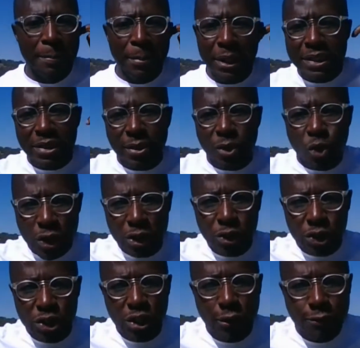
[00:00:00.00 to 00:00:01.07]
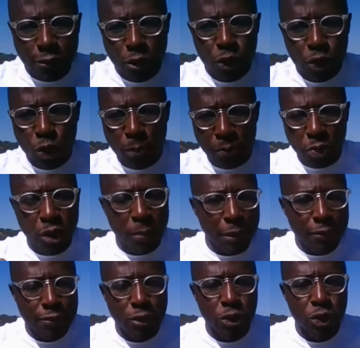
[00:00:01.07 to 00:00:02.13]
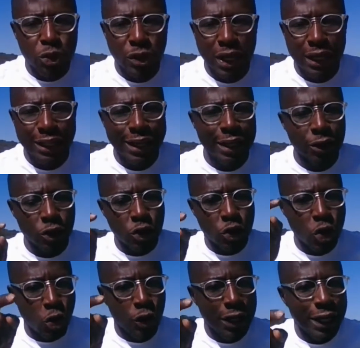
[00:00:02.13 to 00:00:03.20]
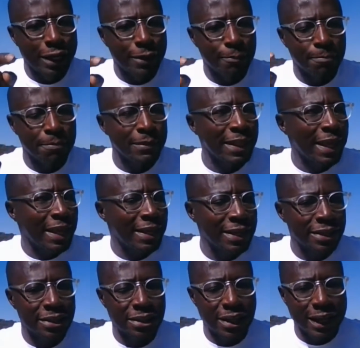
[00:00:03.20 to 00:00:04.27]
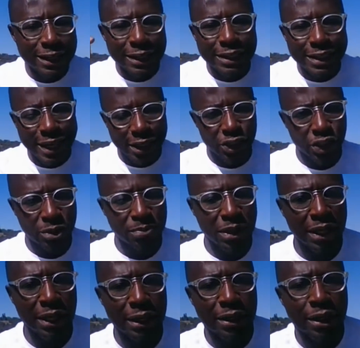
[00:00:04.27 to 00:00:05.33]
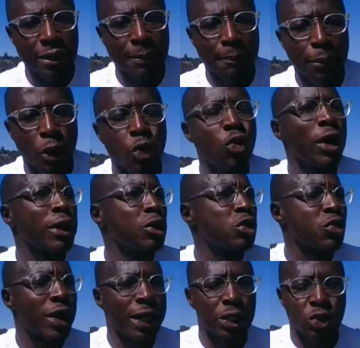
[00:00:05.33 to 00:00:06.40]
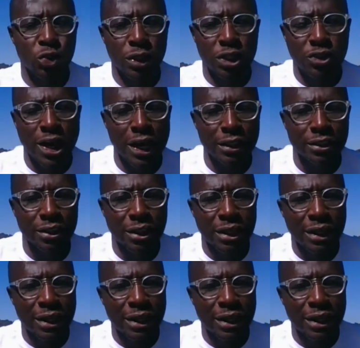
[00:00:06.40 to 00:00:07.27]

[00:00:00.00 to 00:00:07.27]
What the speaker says: But when you see a photo, proper photo like that, you know that there is an intention behind it. Who are you trying to attract?